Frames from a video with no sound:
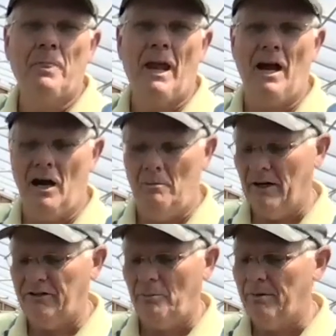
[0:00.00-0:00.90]
Uh,
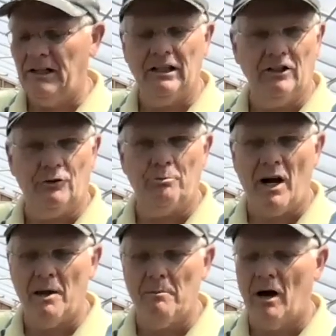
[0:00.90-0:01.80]
mix up in a little
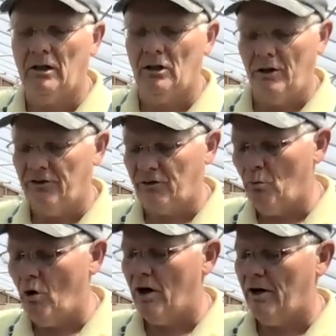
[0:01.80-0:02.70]
spray bottle or in some
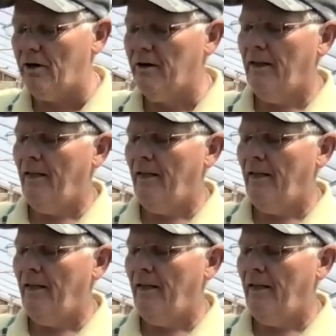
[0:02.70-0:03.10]
water,